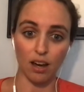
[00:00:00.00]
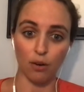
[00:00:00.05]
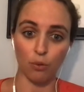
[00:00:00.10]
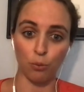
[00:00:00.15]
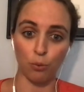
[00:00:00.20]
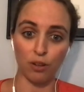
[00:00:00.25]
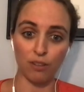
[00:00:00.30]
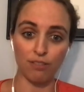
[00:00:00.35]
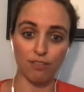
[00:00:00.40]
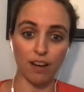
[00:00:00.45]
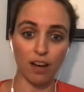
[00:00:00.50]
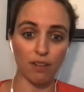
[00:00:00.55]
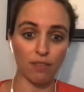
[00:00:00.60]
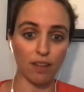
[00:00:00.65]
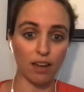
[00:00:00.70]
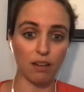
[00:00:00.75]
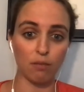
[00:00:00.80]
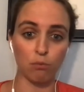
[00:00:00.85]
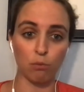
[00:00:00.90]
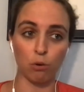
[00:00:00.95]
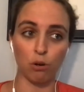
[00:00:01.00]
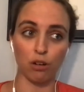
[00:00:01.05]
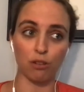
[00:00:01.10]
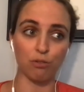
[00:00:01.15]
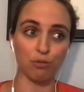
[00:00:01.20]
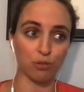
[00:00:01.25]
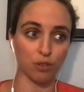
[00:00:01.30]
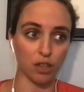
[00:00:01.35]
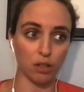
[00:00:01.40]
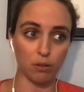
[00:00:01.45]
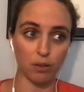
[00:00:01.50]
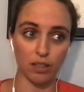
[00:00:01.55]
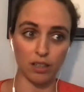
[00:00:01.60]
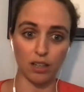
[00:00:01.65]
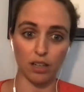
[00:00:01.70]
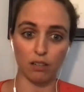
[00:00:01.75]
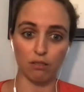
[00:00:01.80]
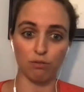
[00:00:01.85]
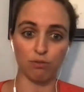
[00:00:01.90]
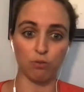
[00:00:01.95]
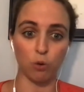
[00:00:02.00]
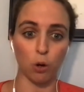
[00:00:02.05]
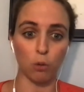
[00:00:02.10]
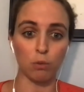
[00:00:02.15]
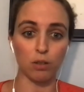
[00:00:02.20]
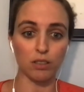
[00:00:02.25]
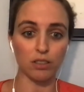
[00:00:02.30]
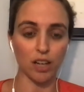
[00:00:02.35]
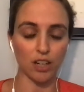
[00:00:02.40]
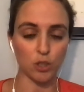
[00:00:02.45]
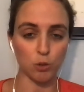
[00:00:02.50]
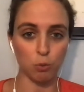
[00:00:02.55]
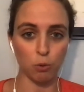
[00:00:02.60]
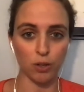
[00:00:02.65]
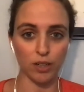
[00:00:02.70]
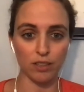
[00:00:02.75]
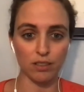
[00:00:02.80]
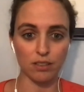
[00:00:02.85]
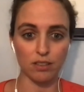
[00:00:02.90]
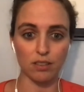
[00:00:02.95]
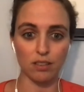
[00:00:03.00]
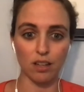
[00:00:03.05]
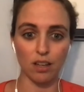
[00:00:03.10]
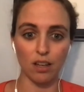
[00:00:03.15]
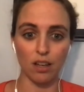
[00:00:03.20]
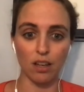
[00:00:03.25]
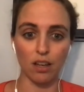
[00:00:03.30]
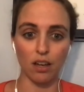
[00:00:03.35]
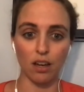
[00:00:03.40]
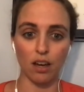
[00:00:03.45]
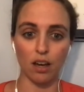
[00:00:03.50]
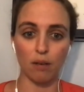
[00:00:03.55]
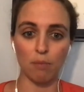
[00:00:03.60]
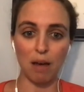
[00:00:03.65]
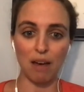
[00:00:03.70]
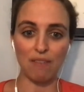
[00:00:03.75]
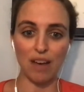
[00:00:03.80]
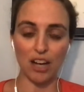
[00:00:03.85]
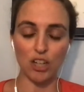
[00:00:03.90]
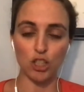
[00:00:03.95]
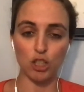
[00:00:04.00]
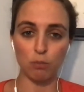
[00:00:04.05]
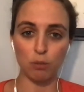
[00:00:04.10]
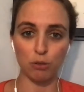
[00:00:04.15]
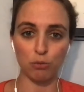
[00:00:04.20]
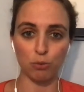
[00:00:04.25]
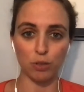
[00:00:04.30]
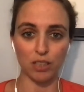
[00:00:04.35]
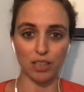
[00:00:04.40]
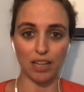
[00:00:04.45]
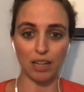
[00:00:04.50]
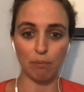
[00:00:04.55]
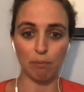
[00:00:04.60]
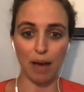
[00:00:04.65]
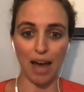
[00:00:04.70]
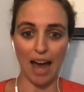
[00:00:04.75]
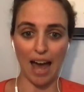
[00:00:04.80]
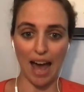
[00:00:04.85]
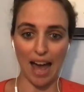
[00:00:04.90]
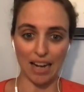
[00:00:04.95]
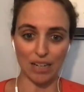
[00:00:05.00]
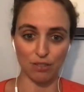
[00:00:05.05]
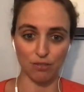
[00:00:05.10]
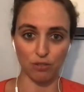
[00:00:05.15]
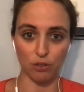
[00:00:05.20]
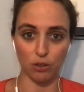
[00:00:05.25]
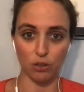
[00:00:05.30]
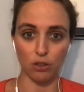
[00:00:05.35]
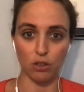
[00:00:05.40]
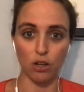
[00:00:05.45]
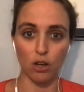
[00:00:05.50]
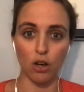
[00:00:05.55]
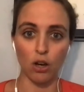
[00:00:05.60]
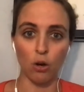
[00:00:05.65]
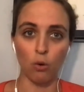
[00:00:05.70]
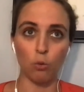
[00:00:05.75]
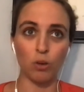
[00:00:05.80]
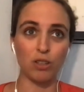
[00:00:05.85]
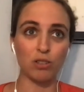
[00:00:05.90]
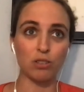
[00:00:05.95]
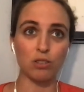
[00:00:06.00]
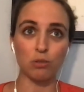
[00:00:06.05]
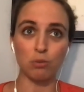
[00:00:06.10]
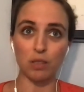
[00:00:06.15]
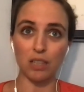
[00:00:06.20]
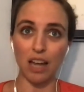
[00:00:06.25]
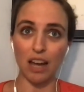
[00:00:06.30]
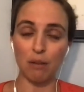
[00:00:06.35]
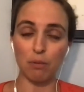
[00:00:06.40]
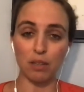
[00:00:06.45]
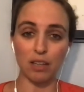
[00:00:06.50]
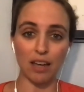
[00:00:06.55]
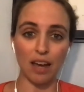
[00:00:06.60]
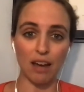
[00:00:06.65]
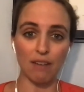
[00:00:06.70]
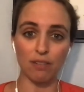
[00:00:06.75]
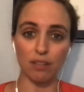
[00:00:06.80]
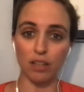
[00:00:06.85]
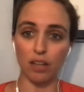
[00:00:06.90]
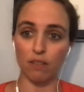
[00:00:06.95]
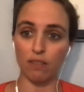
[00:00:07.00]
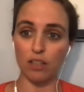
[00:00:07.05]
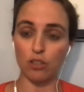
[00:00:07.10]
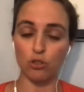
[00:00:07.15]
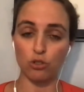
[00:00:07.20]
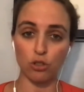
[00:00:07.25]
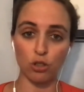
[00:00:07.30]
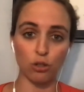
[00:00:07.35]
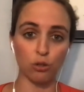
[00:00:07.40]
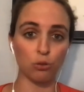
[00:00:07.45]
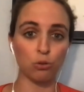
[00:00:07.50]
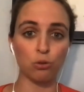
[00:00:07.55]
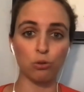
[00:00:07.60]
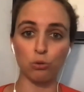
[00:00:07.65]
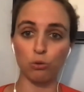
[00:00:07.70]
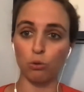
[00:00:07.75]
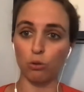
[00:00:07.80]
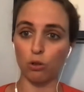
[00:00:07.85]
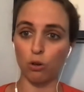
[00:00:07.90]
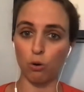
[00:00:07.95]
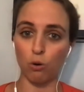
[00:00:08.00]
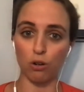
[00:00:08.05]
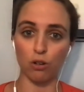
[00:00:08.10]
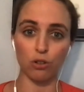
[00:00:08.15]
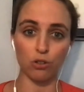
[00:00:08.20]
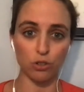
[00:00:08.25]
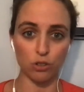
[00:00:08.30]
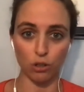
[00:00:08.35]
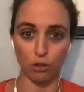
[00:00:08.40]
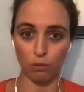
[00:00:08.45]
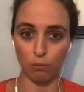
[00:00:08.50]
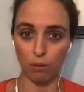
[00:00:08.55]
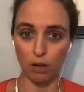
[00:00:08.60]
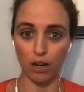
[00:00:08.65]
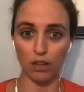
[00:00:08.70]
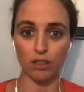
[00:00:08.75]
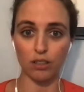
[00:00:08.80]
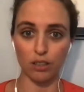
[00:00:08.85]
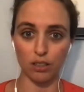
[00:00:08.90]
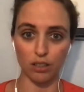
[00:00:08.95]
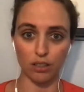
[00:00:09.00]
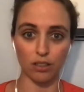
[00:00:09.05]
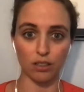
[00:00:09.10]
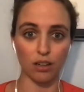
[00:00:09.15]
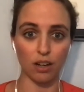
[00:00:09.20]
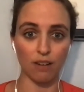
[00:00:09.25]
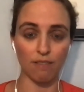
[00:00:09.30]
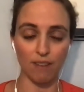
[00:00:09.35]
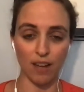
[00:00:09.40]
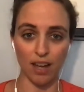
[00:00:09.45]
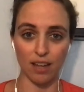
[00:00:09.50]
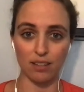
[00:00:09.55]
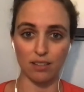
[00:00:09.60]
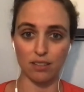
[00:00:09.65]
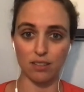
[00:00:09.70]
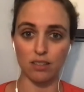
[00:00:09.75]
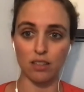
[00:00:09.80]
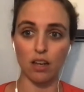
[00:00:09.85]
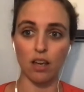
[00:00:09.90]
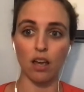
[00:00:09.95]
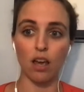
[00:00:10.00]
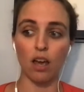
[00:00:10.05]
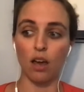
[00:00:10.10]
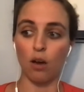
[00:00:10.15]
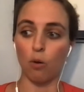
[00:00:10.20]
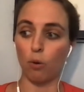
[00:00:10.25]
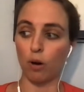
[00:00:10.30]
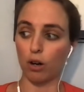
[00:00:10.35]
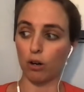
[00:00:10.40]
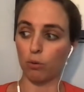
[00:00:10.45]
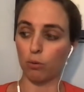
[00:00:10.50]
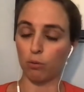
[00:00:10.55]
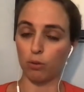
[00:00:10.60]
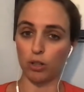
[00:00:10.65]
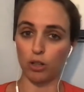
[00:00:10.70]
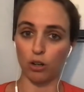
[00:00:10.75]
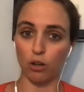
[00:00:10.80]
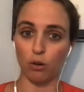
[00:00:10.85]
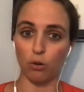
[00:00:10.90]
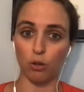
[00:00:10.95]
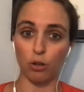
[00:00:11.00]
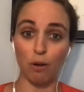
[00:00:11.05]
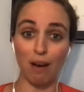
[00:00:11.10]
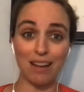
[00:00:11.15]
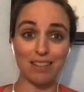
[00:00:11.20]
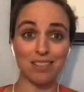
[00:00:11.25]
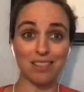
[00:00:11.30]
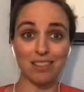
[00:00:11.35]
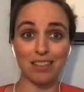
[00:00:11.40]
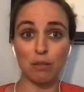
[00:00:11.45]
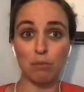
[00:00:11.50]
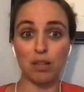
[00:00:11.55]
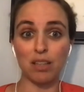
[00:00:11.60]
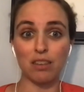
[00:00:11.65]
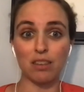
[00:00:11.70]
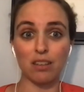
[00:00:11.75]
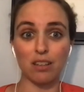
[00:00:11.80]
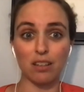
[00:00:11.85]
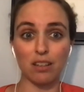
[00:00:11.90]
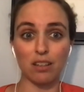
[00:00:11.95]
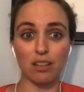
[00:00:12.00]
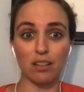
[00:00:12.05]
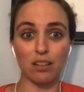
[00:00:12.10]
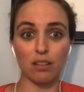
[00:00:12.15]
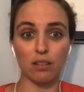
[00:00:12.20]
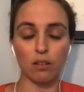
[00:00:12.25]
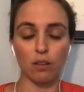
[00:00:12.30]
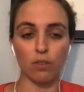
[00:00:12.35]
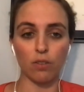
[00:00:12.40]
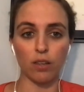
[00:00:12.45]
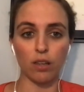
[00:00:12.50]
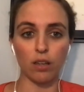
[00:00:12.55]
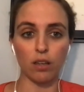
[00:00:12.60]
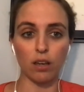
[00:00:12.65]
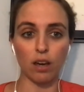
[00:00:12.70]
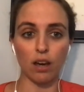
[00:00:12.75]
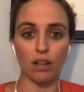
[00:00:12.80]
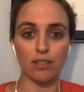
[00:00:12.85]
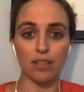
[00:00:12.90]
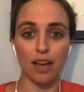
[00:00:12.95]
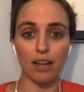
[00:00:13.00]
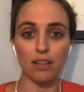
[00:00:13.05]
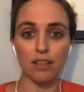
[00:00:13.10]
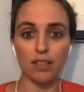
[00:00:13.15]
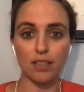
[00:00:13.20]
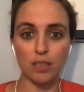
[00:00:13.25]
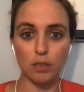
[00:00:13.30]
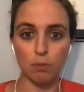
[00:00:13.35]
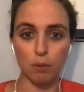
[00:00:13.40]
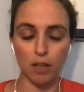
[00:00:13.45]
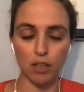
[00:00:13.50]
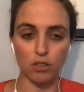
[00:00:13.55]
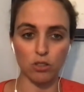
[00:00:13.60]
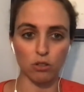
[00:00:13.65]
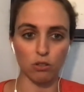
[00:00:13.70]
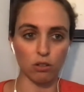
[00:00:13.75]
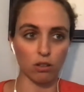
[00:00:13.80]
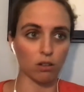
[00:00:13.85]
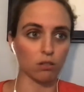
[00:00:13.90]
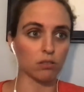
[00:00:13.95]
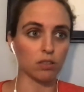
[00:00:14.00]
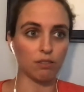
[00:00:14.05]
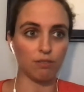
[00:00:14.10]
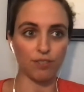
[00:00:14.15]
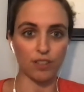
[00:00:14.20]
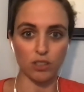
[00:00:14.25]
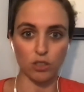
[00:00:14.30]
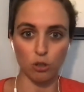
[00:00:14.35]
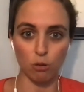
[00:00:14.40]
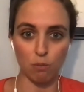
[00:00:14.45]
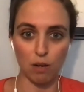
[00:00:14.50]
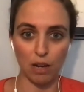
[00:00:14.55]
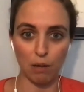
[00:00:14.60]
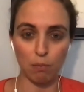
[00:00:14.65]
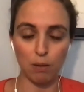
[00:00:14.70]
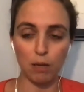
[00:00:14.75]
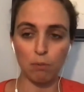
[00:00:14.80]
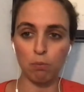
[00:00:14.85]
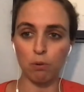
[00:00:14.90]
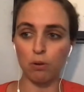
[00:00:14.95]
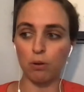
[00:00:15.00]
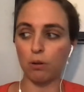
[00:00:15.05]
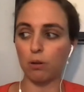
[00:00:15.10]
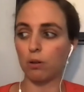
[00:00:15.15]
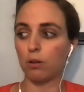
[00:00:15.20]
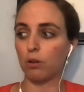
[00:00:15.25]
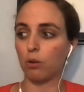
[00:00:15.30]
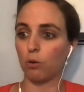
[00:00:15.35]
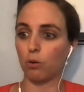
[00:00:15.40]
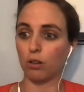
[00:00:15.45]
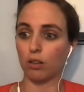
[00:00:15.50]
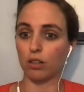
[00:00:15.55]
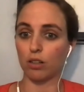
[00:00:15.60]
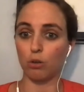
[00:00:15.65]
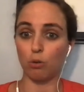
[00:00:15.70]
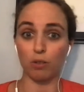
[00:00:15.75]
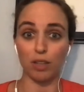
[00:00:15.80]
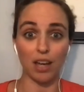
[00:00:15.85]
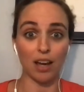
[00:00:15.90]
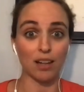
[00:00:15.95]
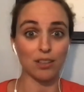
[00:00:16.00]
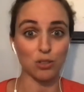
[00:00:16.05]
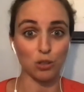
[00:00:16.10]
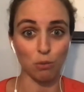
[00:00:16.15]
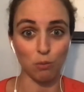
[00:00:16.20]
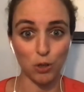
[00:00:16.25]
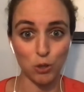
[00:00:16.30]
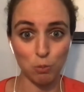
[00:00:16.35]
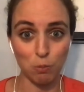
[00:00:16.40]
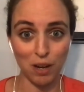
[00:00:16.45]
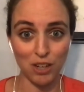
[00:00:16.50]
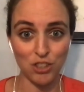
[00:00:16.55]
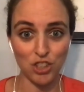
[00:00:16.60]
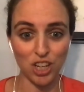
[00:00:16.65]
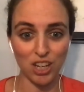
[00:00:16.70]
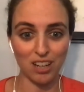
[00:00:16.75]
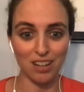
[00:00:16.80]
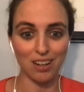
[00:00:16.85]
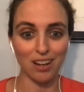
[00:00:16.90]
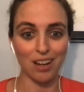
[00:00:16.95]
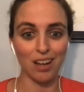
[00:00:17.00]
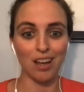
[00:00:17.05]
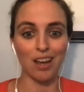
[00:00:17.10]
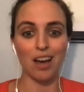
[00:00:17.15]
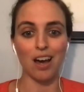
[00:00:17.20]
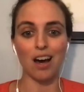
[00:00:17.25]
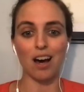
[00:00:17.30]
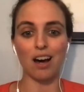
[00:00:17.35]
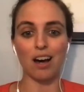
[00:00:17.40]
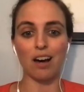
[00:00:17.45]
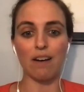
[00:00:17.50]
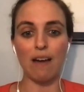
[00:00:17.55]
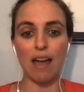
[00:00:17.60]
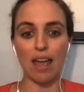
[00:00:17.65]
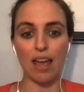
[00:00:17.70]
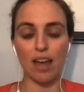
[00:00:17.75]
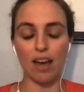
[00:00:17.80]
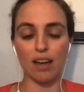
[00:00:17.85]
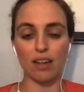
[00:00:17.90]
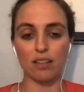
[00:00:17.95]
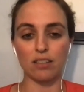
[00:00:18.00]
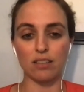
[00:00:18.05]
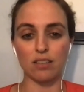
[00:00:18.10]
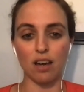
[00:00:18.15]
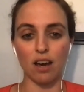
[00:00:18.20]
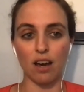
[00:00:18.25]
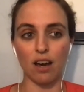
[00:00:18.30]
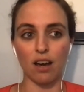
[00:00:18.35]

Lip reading: We've found that more frequent informal touch points have actually been really impactful. We used to rely really heavily on these 2 cornerstone partner events where, you had to limit the attendance because you could only fit so many people, or you only had so much budget, and